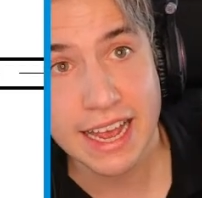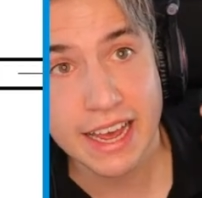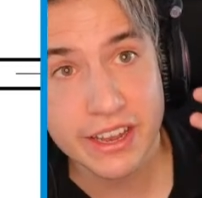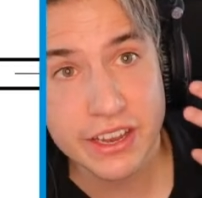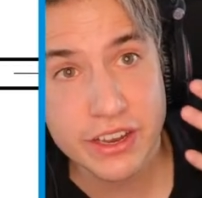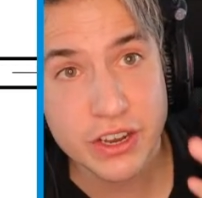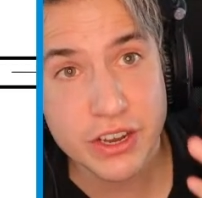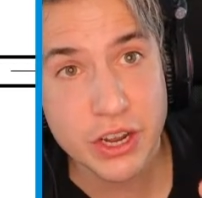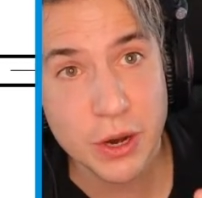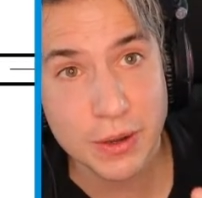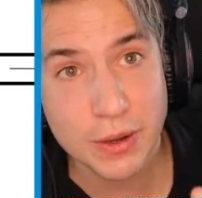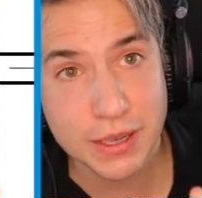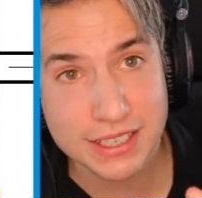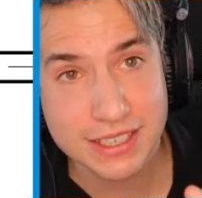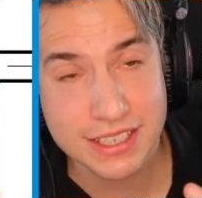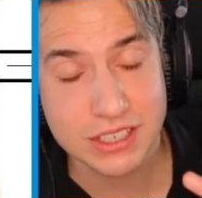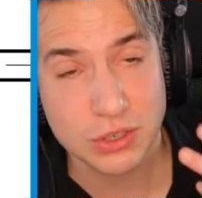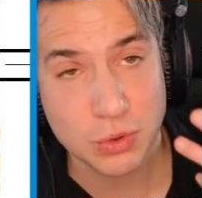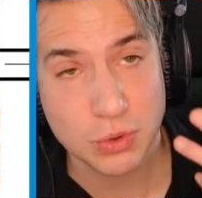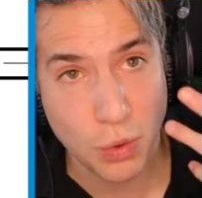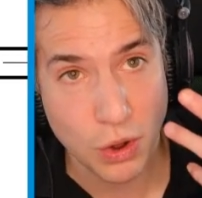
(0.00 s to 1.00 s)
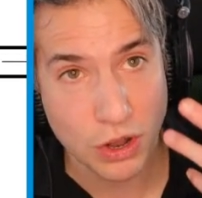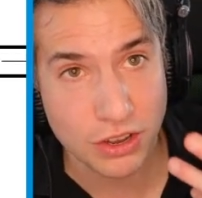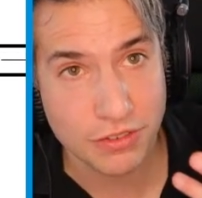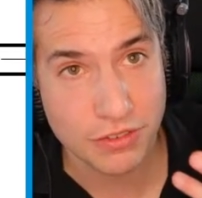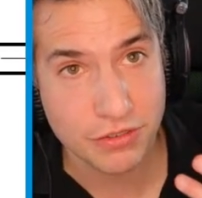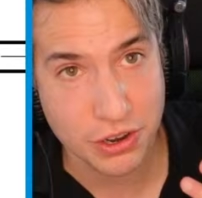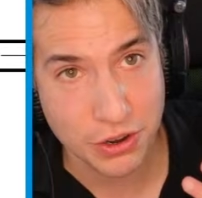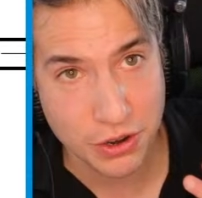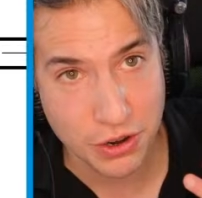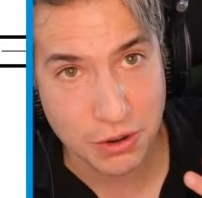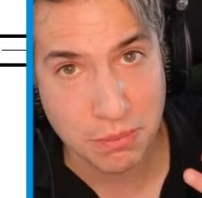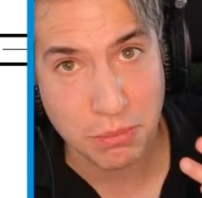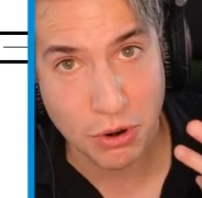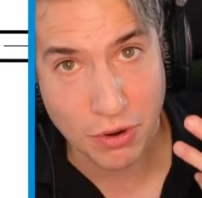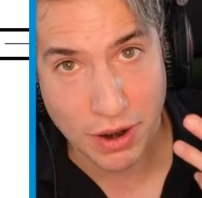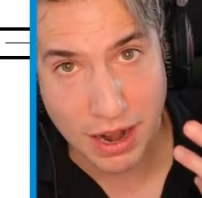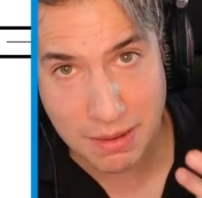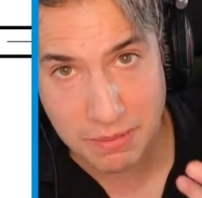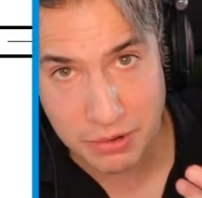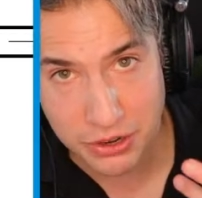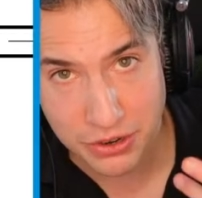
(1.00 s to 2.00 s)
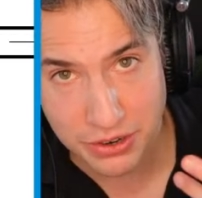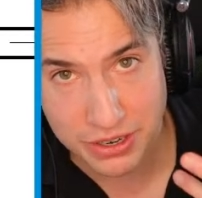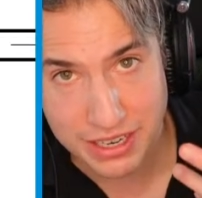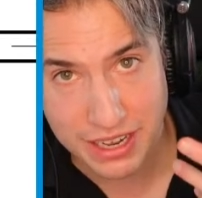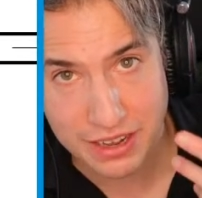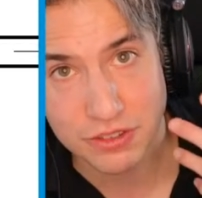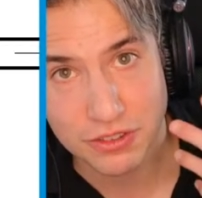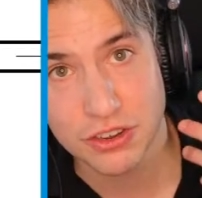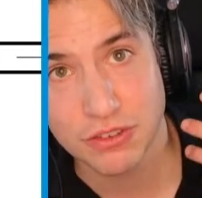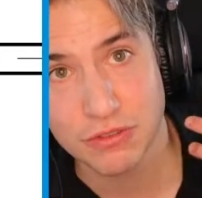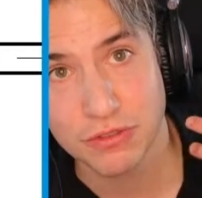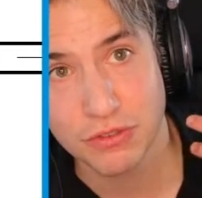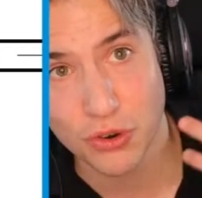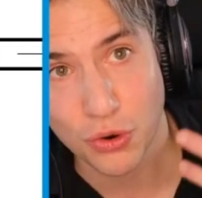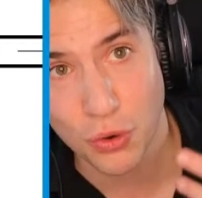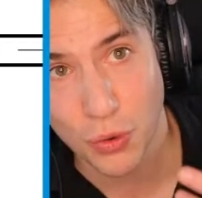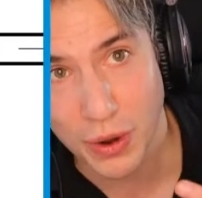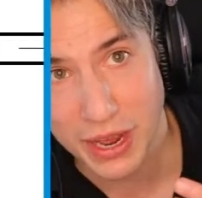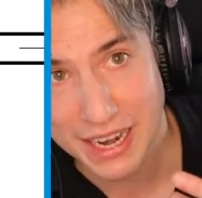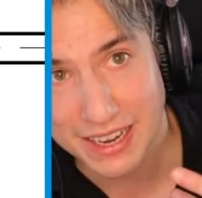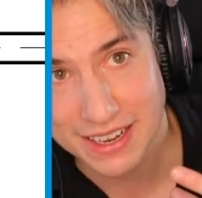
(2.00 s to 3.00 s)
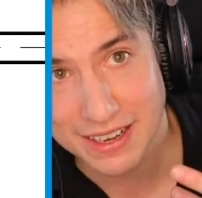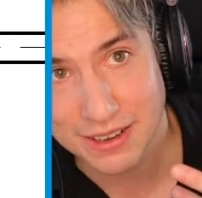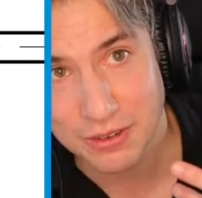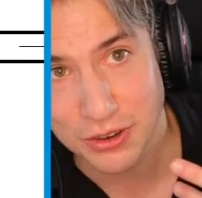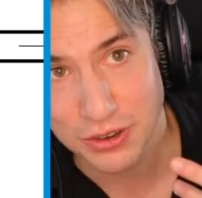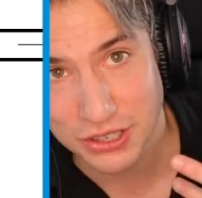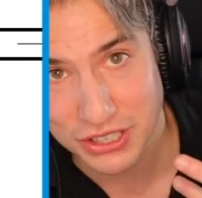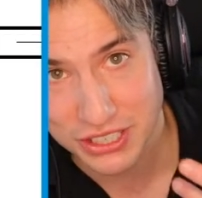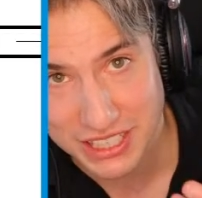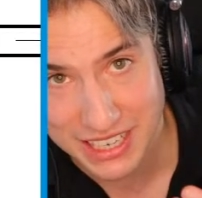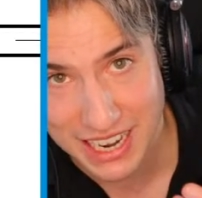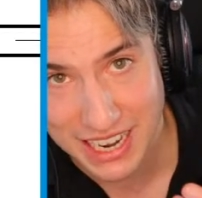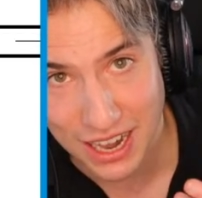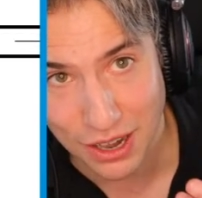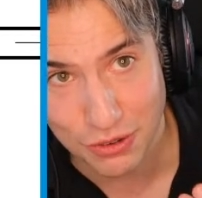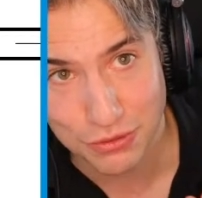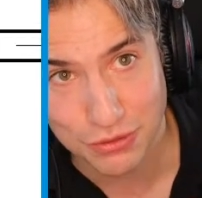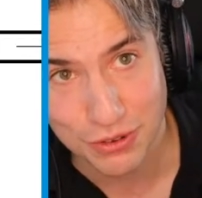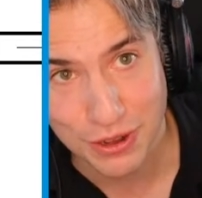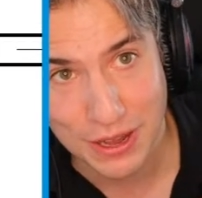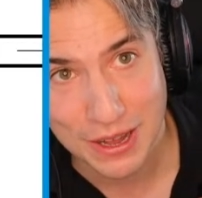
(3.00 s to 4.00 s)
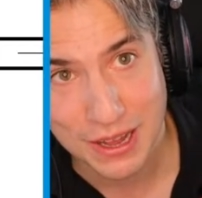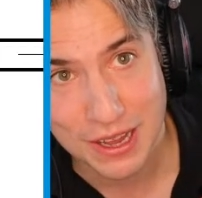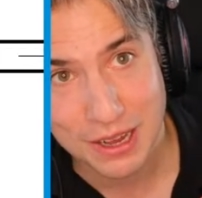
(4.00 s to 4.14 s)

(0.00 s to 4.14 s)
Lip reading: And this is one of your parameters that you've created yourself.